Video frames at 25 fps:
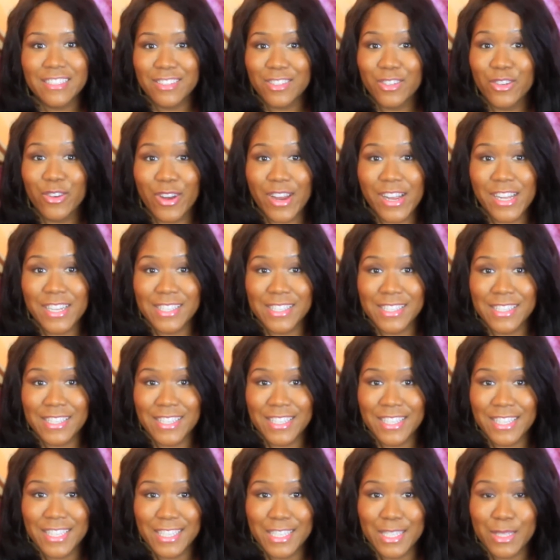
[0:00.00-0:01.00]

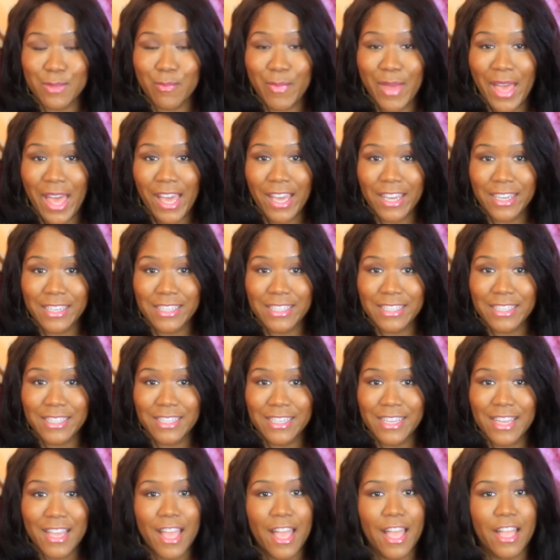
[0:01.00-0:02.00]
Degrassi is back.
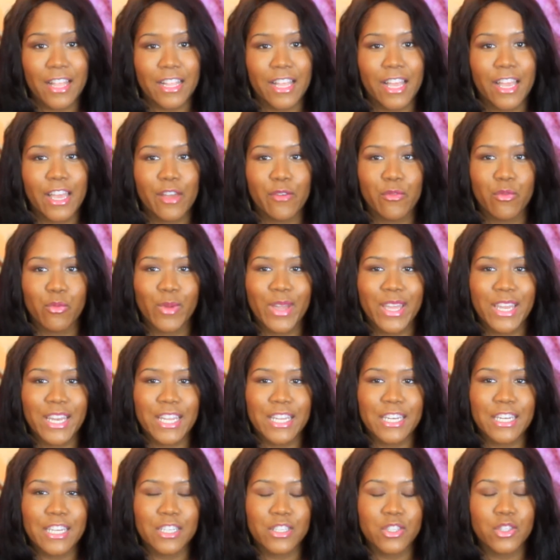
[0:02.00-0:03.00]
And I have
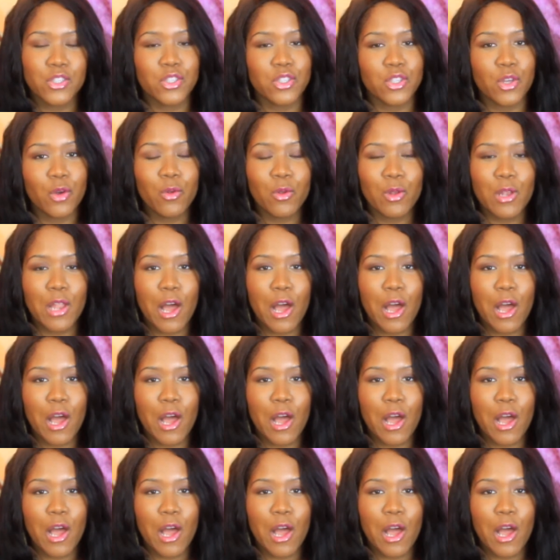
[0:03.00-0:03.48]
waited so